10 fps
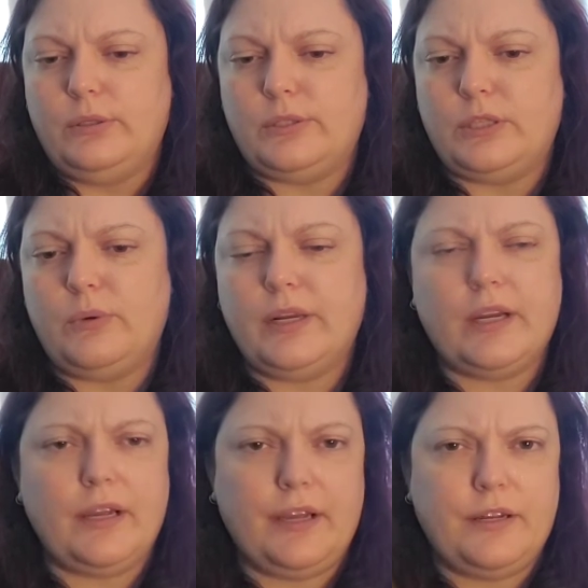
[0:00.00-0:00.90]
So I want
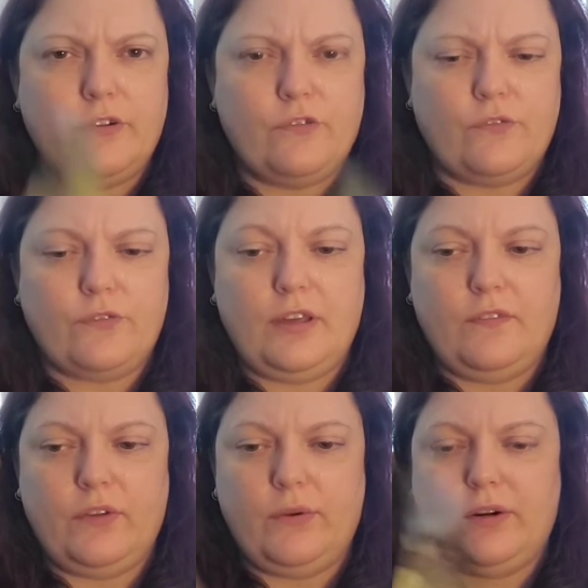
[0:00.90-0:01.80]
to kind of
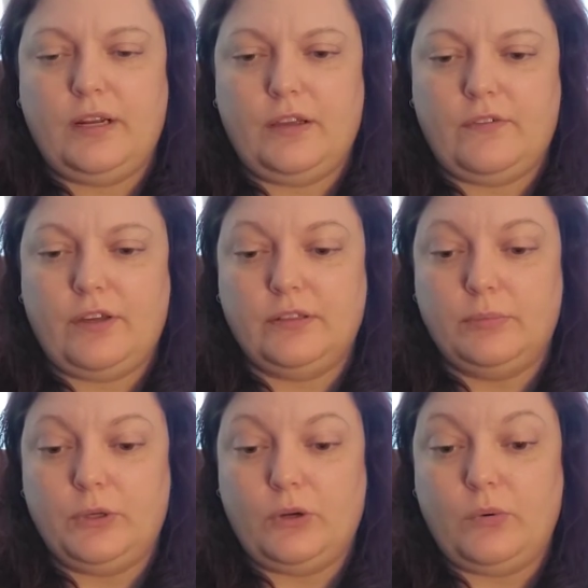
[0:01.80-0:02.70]
give you an idea of how
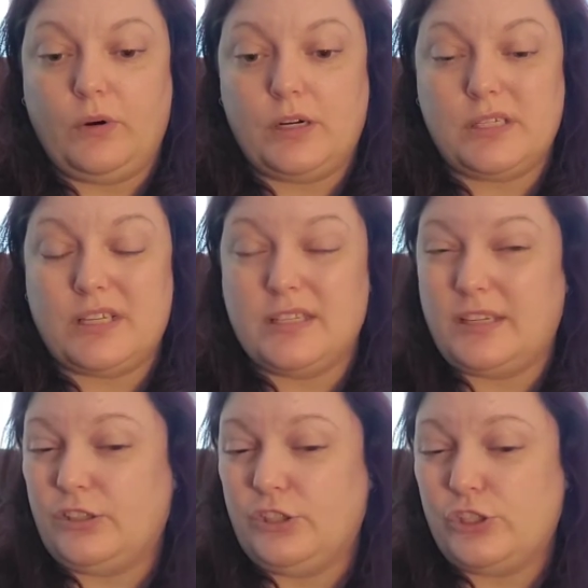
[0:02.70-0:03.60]
the book works, because
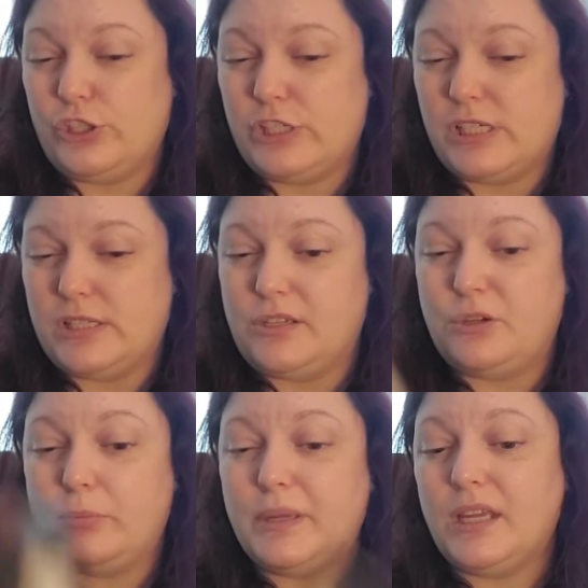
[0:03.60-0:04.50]
I looked just a
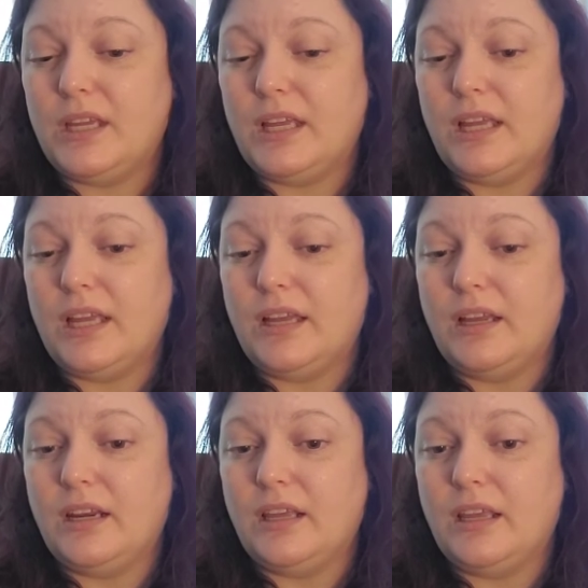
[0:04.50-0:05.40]
little bit,
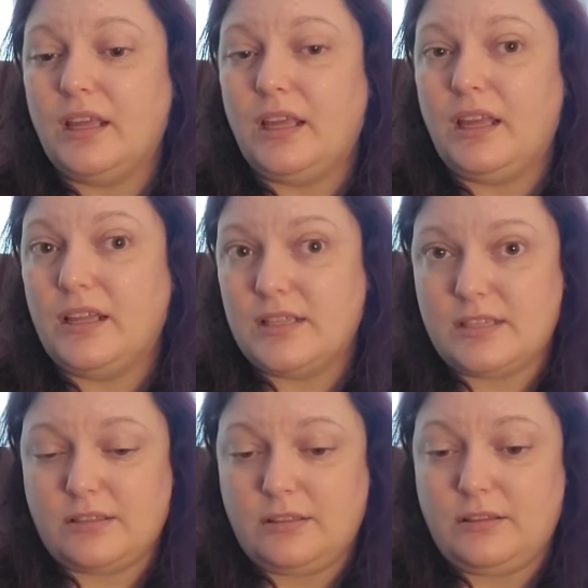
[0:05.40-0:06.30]
and
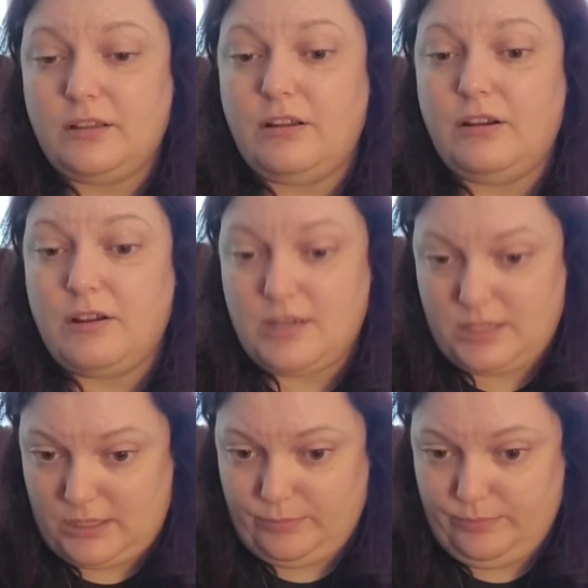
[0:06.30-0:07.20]
it's
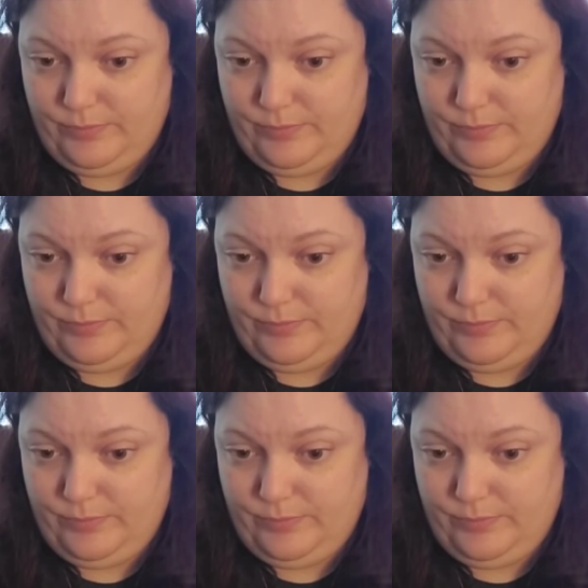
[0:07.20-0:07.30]
awesome.